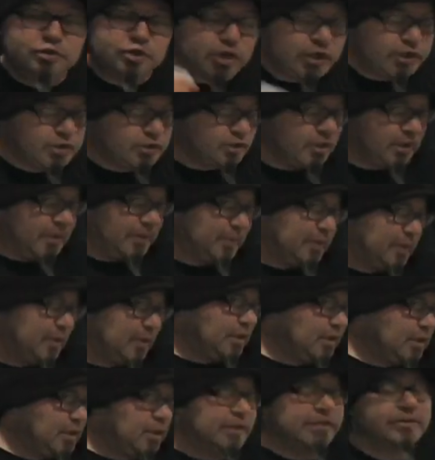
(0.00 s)
change, I'm gonna
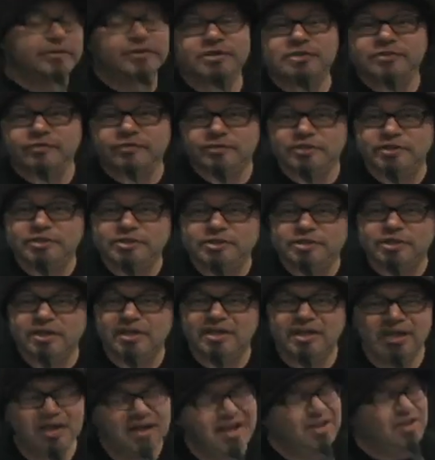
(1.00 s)
need lyrics for this gig.
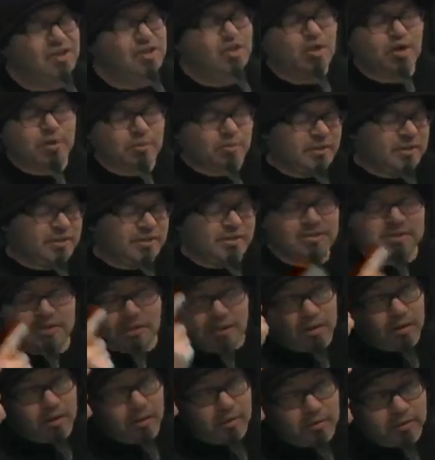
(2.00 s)
Normally it's
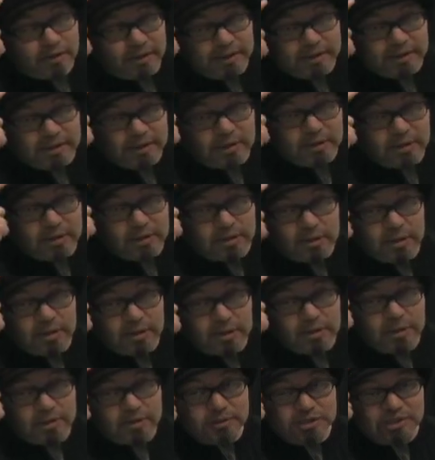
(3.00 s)
all right here in the,
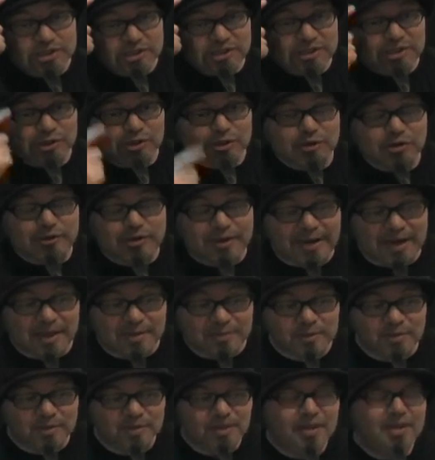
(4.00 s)
in the steel
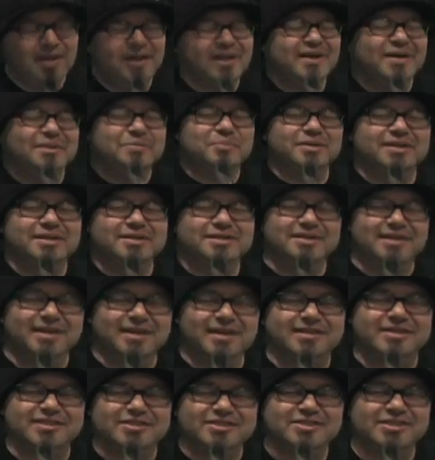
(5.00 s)
trap, but
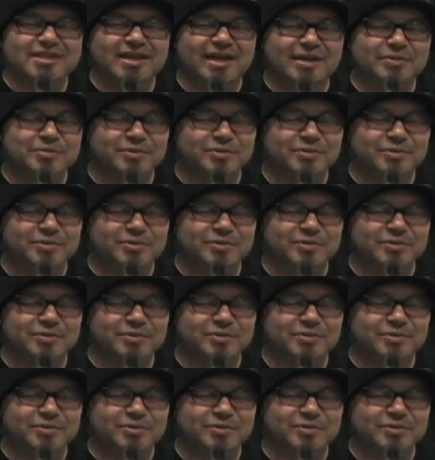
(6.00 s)
uh, this time